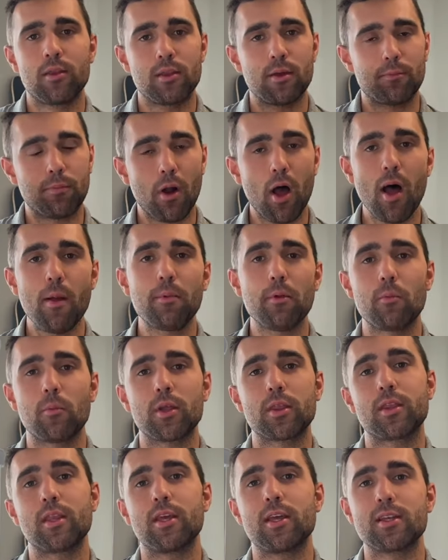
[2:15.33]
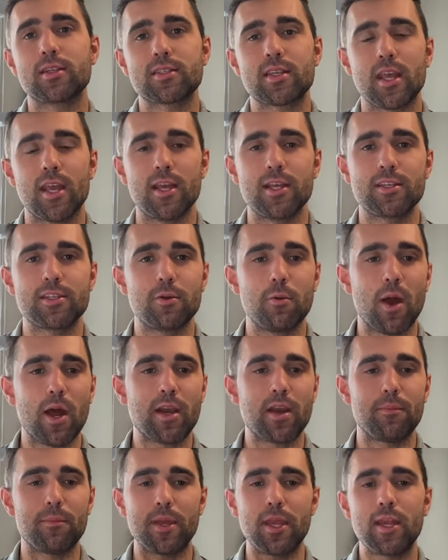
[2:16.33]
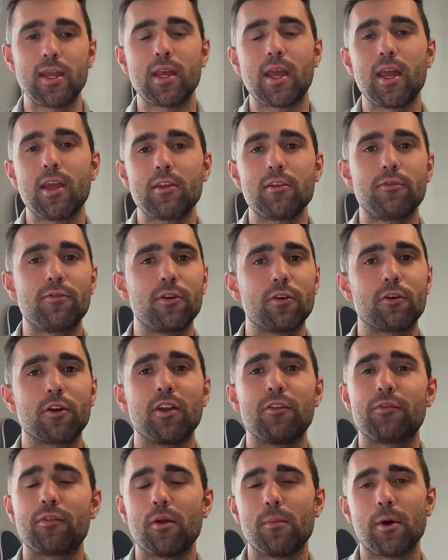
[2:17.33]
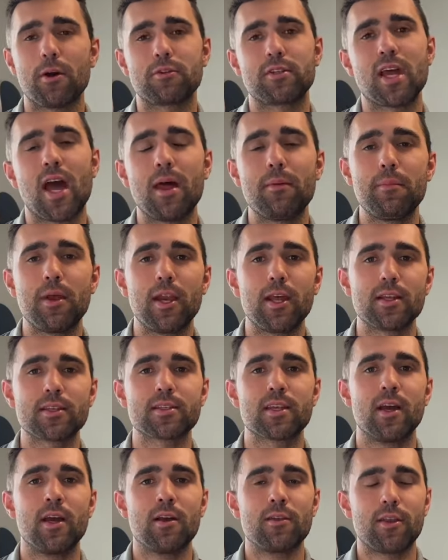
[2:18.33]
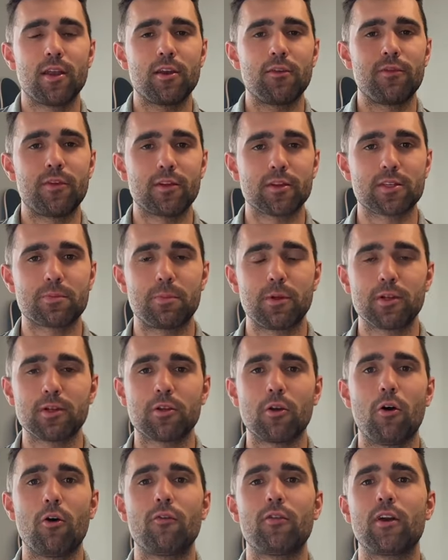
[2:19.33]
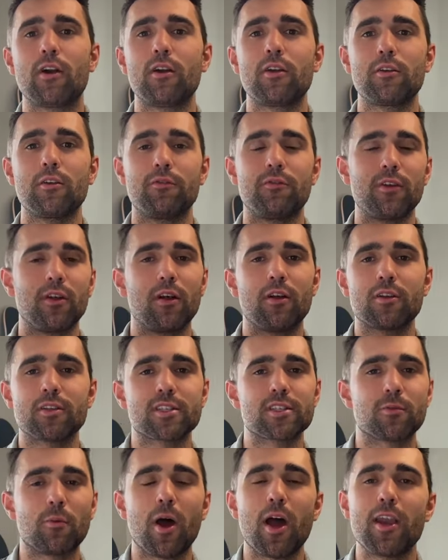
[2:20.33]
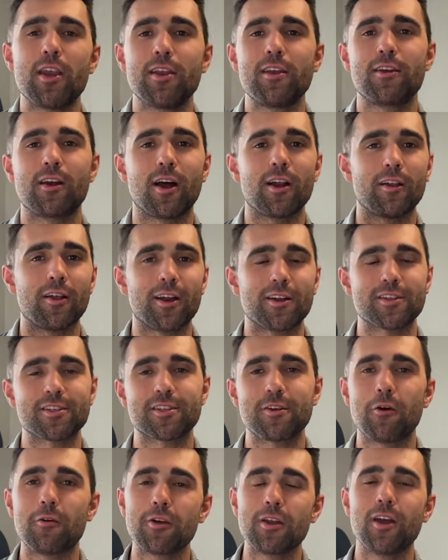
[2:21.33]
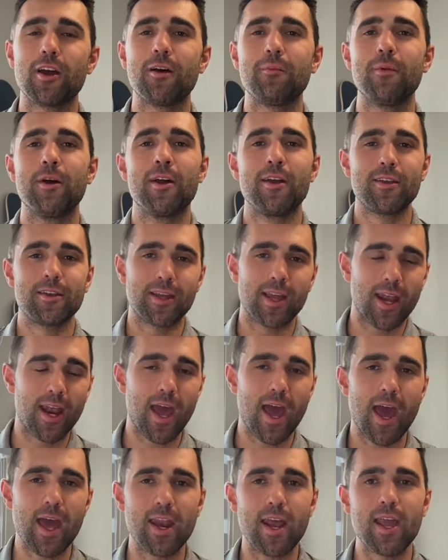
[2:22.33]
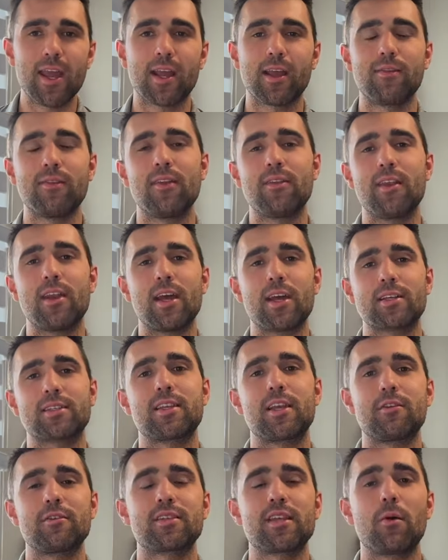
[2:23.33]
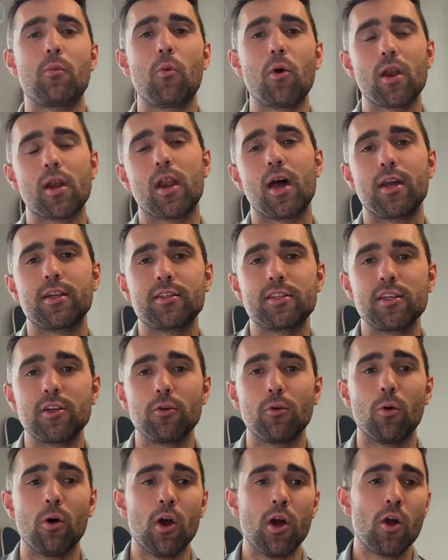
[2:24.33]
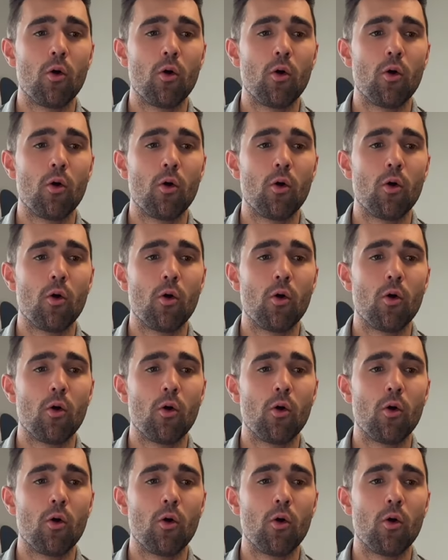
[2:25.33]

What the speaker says: The problem with this is you end up eating it, you feel good for about 10 minutes, then you feel spilt over, you feel sweaty, you got a lot of sodium, you get a headache, and then the next day you say, what did I do?